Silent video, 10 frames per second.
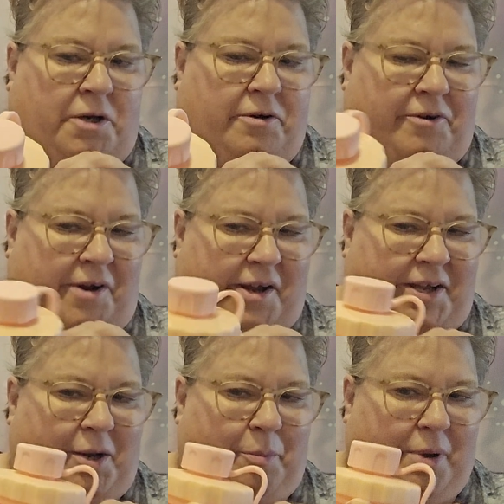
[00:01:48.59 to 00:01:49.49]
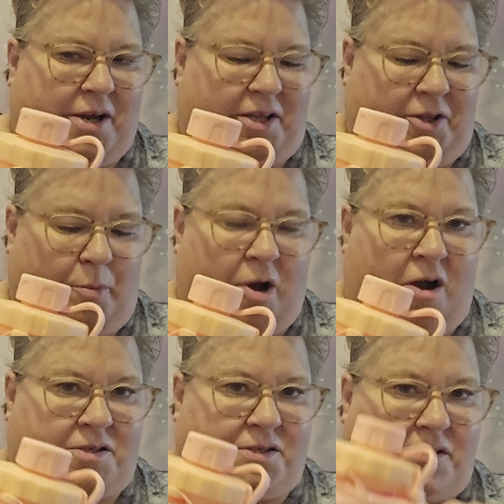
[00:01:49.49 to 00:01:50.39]
I don't know how to get it back in the
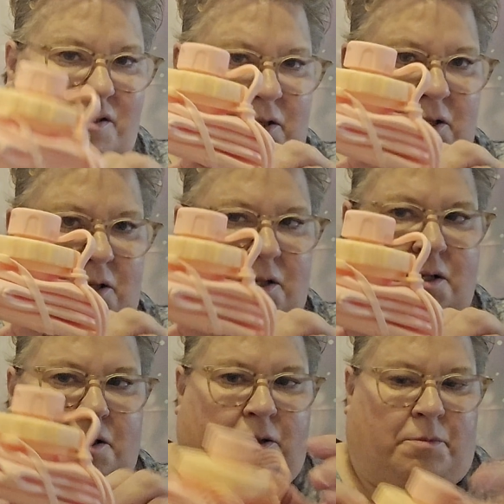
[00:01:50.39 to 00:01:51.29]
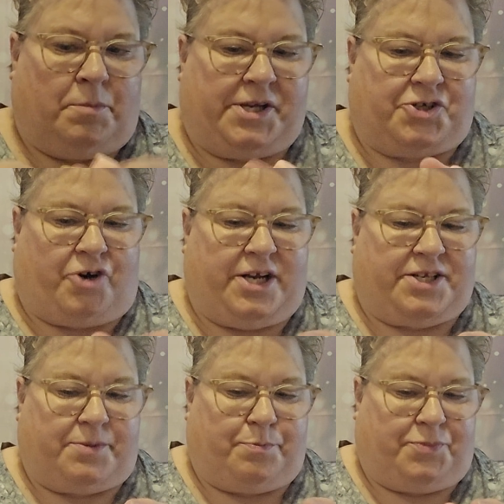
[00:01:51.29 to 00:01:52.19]
box. But it's great
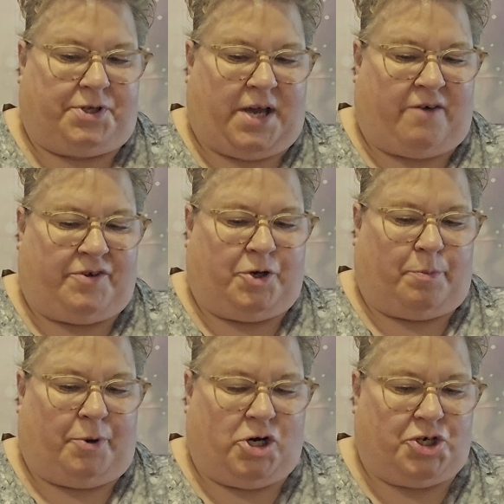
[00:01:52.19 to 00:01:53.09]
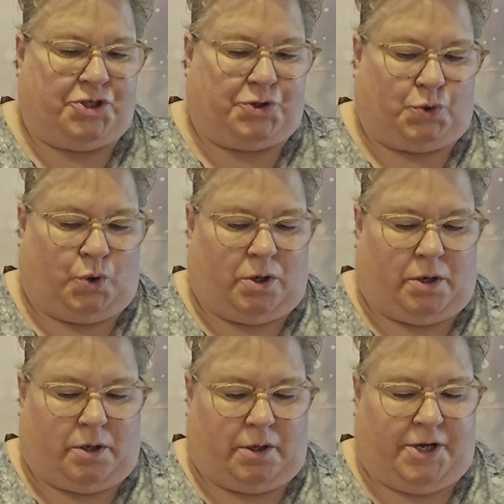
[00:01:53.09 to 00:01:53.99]
to, to have in your purse
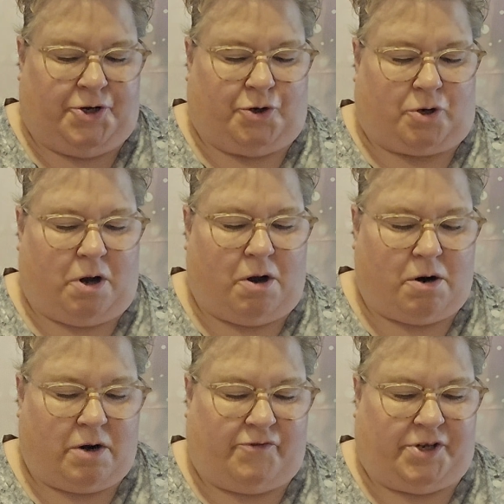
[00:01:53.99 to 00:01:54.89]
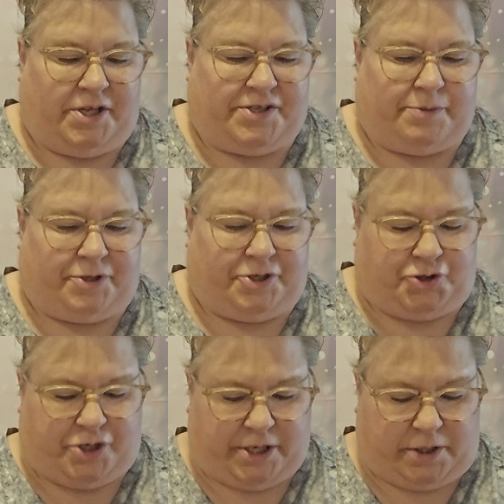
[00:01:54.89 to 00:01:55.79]
or in your car if you need something to
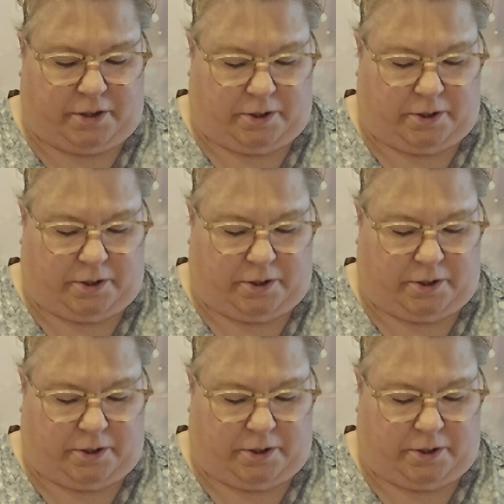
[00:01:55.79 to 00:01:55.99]
drink.